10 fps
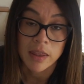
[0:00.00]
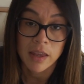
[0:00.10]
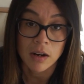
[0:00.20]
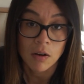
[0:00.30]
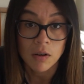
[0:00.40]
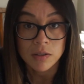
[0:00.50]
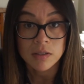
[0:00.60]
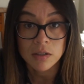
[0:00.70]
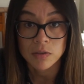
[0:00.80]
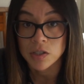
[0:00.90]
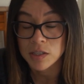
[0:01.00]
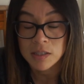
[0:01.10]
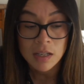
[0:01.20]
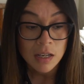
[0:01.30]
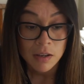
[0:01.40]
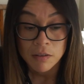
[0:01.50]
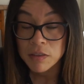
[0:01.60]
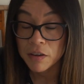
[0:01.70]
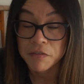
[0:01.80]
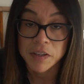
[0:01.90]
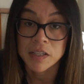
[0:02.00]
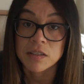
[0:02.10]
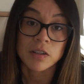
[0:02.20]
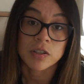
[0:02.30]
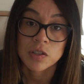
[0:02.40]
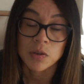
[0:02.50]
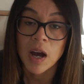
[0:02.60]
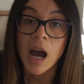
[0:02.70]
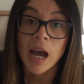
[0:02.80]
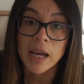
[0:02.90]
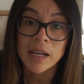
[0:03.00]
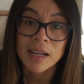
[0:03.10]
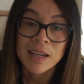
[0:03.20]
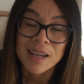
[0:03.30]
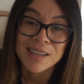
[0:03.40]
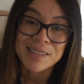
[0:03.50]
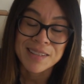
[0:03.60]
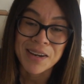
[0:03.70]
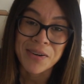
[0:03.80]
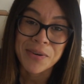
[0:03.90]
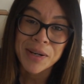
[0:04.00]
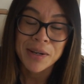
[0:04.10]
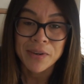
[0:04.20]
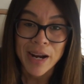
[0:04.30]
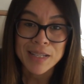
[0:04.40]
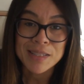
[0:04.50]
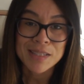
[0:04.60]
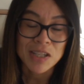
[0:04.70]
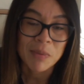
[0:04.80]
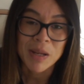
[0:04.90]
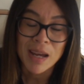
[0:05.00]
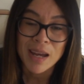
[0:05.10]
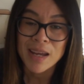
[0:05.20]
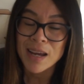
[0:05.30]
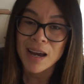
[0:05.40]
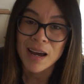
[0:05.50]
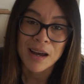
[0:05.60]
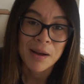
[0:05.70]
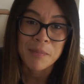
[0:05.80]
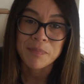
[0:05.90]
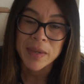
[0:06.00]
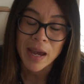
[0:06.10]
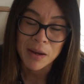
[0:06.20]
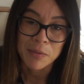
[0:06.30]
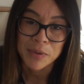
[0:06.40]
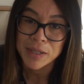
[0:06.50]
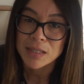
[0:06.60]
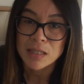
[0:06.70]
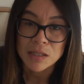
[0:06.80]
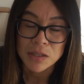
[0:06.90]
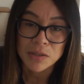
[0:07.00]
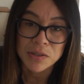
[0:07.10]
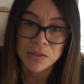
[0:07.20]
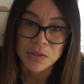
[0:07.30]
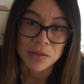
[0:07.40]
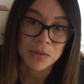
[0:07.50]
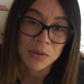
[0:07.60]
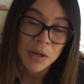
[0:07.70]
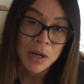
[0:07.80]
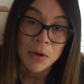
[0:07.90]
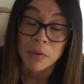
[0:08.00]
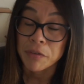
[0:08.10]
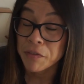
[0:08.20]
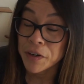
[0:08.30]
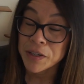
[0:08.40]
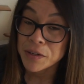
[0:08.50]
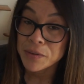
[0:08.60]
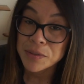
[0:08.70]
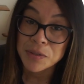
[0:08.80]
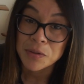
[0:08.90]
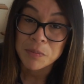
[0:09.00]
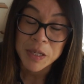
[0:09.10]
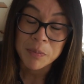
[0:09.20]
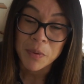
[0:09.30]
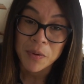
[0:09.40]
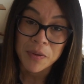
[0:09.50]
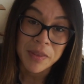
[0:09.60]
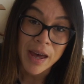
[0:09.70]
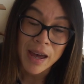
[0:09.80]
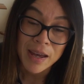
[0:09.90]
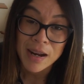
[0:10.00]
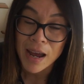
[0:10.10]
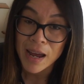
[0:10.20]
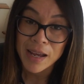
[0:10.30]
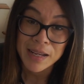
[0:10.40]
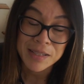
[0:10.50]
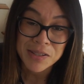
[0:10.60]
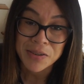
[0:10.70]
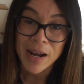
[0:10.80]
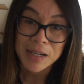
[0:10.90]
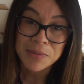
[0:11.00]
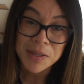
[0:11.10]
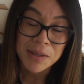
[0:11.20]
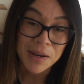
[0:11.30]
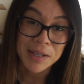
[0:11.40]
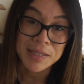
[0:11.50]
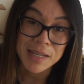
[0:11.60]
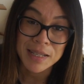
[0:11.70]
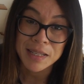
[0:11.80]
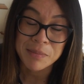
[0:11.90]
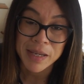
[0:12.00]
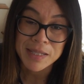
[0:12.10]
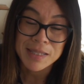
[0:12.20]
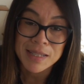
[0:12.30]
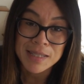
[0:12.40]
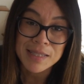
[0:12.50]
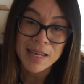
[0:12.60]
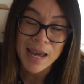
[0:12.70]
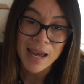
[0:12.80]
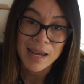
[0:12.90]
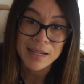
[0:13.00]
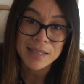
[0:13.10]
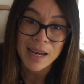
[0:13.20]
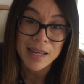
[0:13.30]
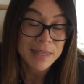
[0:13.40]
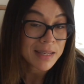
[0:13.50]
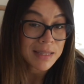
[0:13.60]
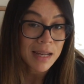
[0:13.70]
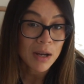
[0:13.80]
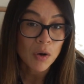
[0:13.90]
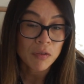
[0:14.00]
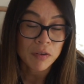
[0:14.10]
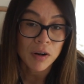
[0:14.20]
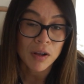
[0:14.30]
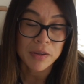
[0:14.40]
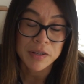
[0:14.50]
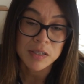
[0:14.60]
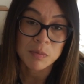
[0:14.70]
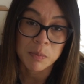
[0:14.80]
and then also just the fees are too high. So congrats, Gemini. I will continue to refer you to people that I interact with on a daily basis, and I think that overall this